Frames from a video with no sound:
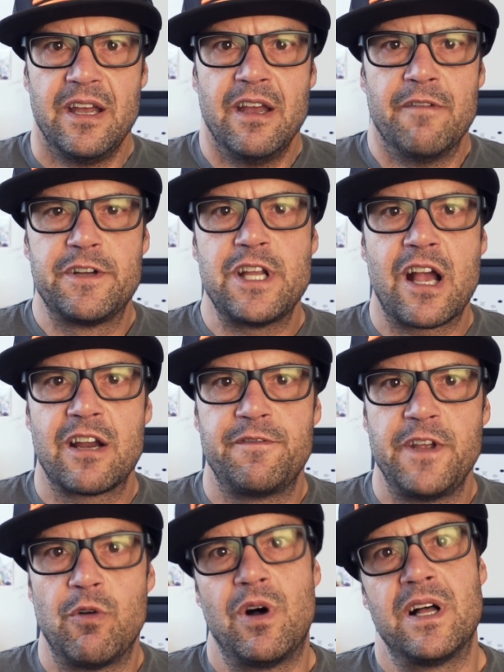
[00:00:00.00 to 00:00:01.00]

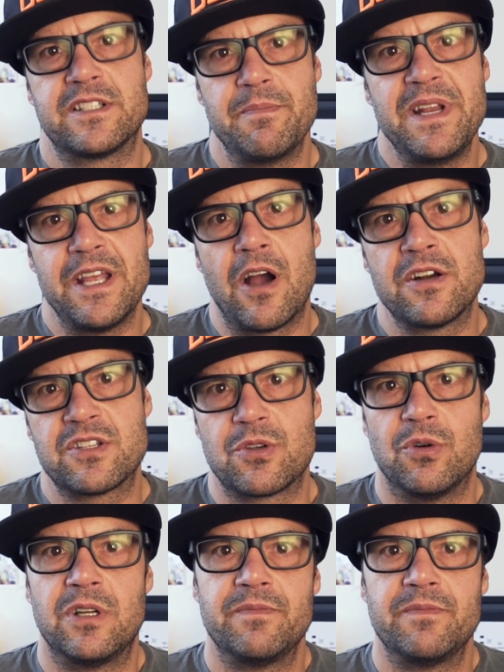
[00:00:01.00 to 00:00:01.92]
photography, well, it's a media art school.